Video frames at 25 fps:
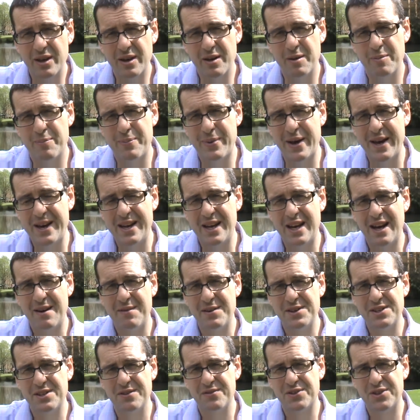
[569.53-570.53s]
batting
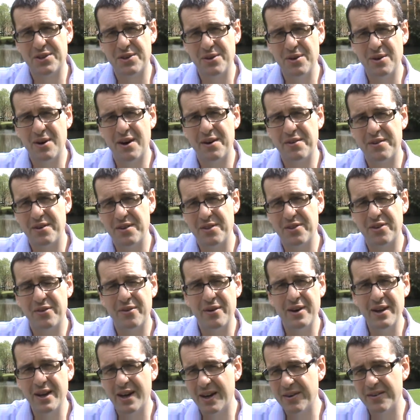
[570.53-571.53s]
average of 200 and
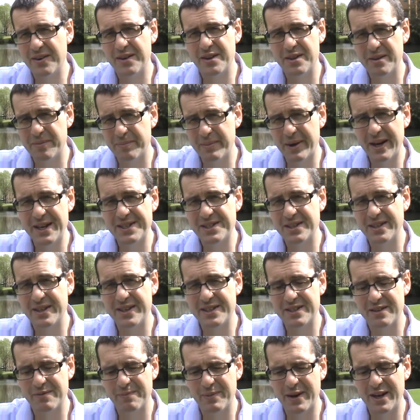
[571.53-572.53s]
300 in the major
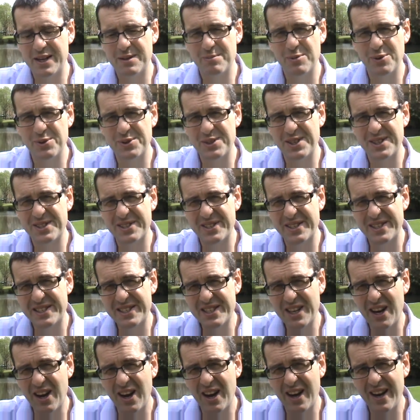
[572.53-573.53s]
leagues of baseball is just the
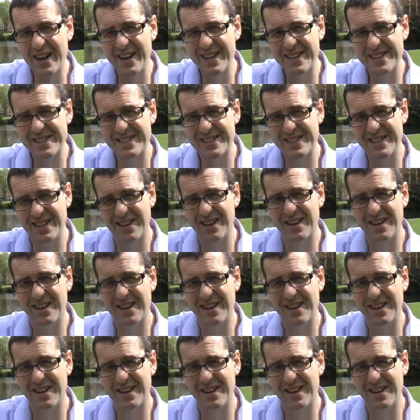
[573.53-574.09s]
tiniest